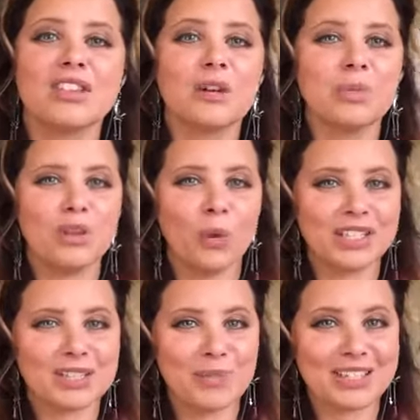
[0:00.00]
So they'll
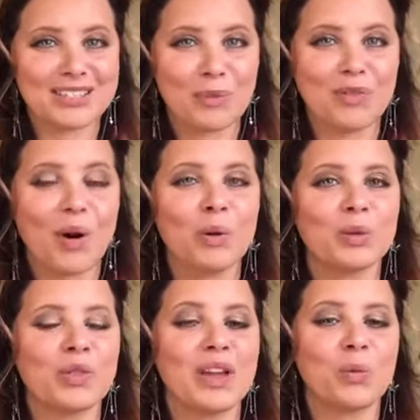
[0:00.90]
be the one to best step
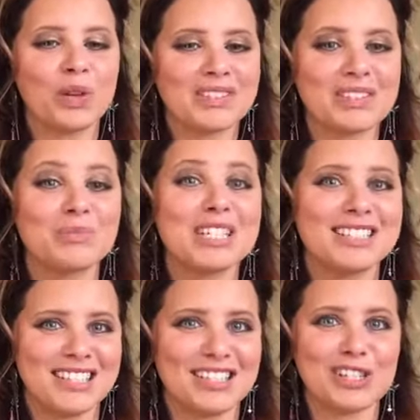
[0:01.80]
forward with their
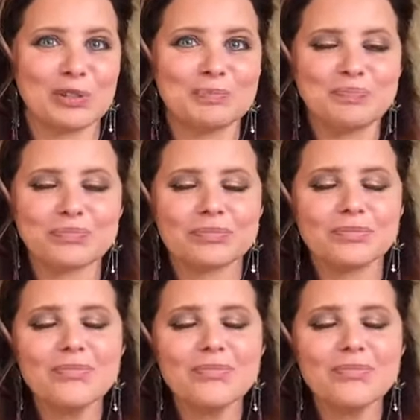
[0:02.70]
wisdom to teach you.